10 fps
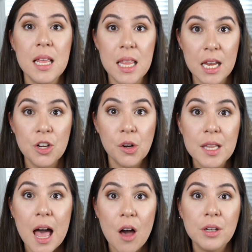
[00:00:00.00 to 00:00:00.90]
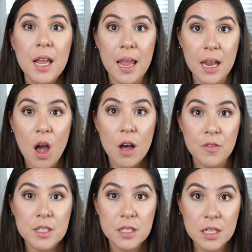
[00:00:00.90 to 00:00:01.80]
then you're allowed a
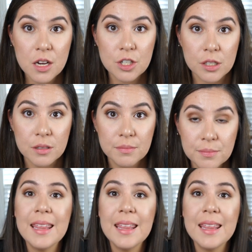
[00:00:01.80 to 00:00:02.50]
office deduction.